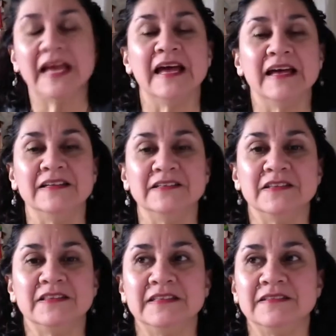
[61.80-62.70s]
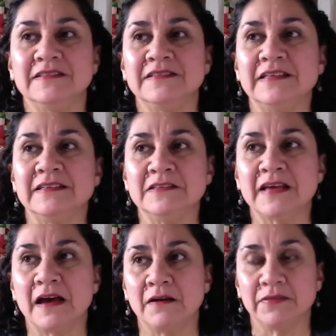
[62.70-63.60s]
And this is
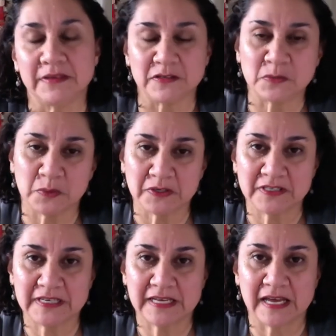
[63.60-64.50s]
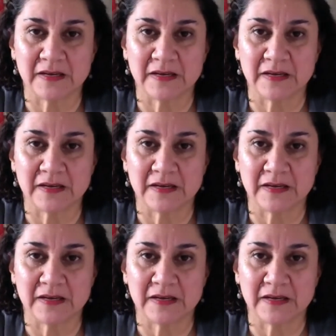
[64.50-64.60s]
how things worked